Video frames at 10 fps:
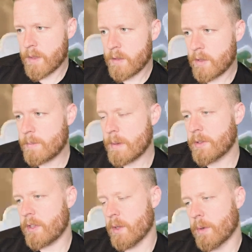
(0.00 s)
So he'll be able to
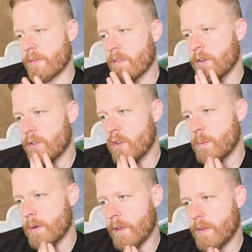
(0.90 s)
kill one of our virtues,
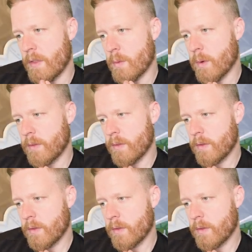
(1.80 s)
but not the other one.